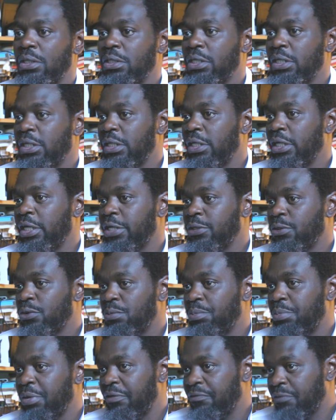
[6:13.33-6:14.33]
they didn't get
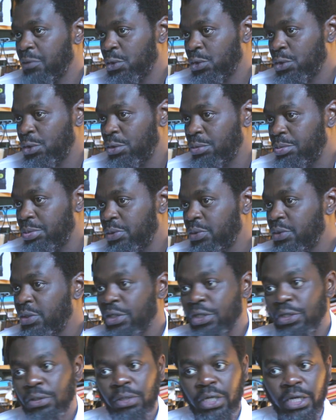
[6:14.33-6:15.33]
to pay for school books, they
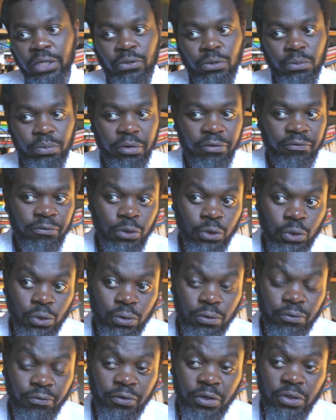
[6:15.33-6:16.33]
didn't get to pay for
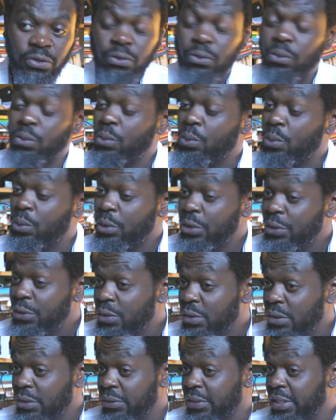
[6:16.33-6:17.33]
school fees. Worse
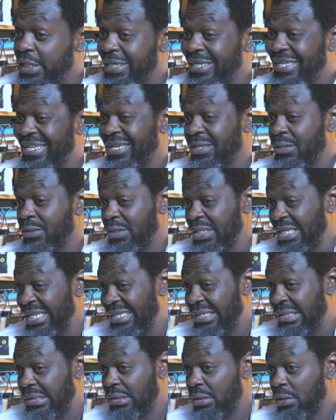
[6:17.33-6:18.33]
still, they didn't get to
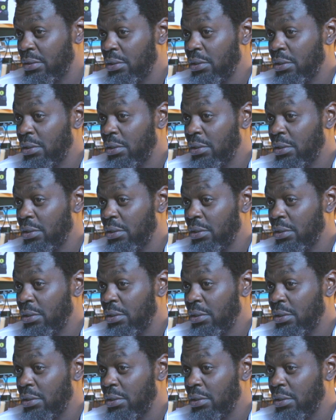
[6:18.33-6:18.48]
eat.